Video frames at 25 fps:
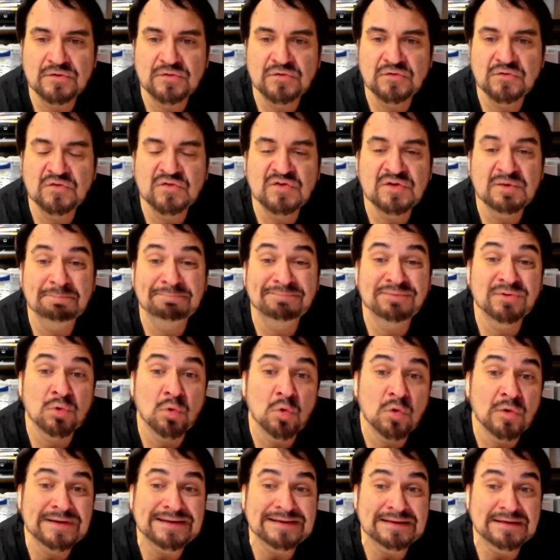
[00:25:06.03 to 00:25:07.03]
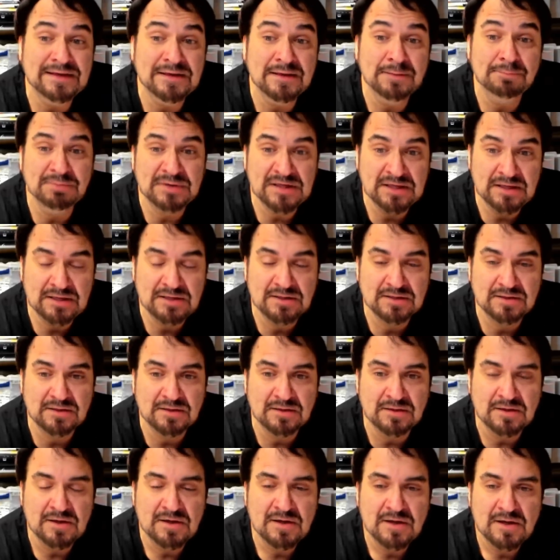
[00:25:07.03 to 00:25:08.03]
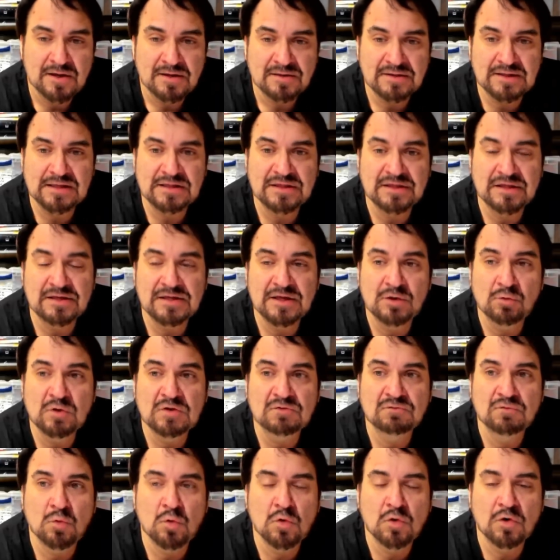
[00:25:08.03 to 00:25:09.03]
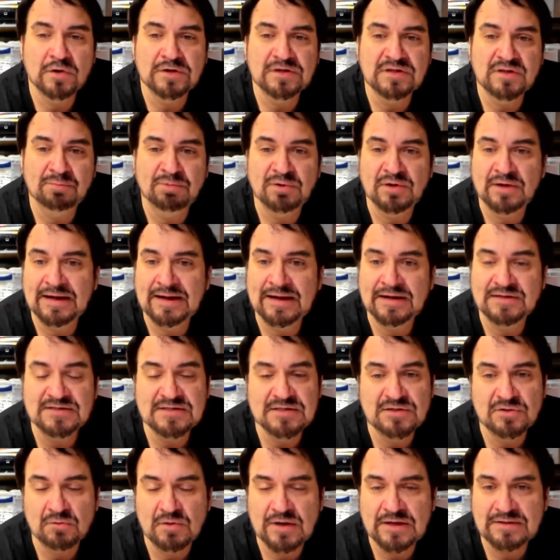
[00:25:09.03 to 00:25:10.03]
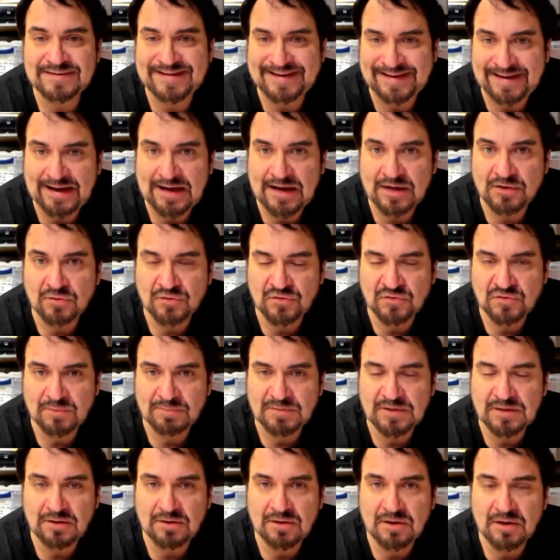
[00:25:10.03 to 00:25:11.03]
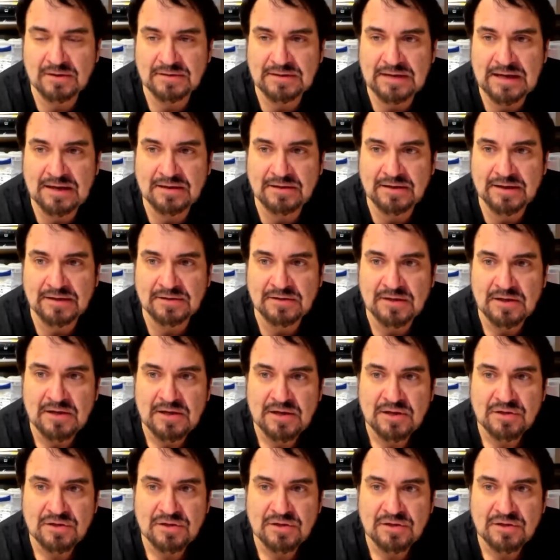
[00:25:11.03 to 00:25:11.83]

This is an employee pin that, that they would have worn in the plant, either on the hat or something along that line.